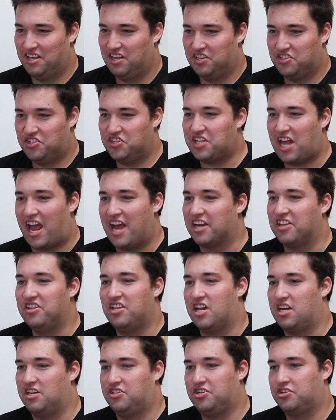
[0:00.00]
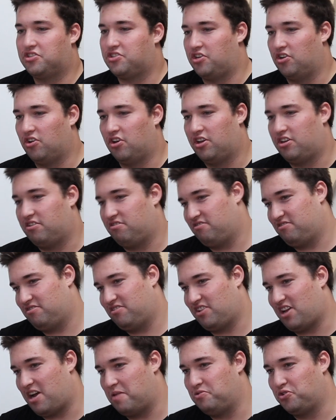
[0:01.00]
Just hanging there, just chilling.
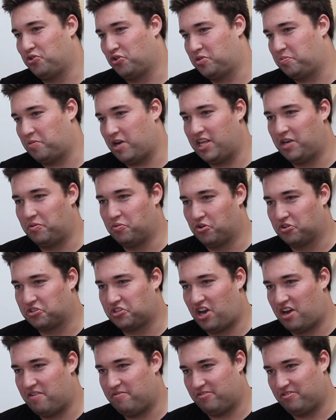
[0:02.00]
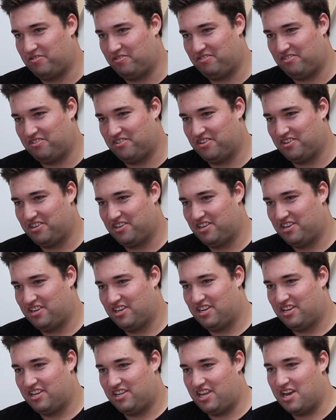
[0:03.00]
Like, George Bailey walks over and,
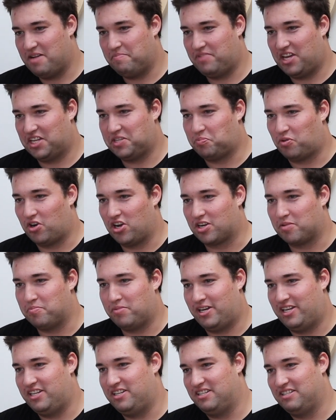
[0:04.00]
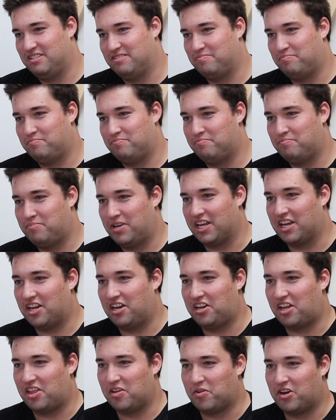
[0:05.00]
yep, that's broken, mate. Better get
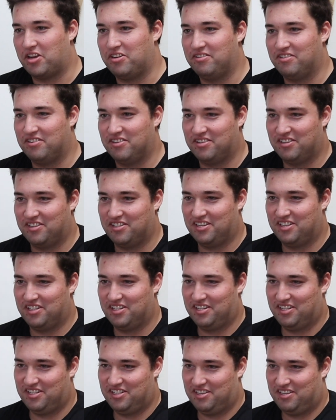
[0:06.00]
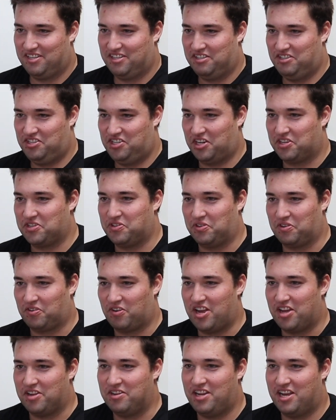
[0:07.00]
another one. Chucks on the
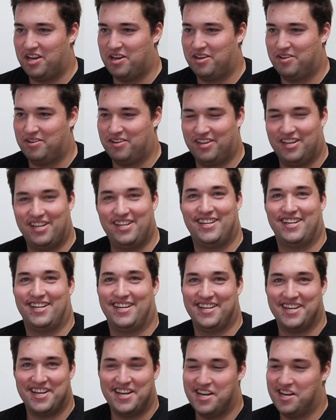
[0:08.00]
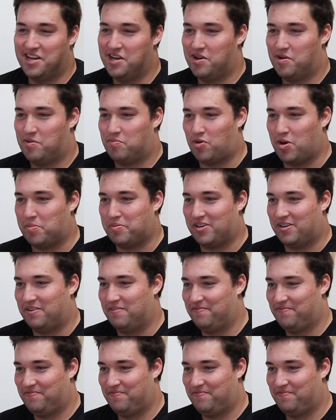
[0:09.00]
ground, yeah. Proper.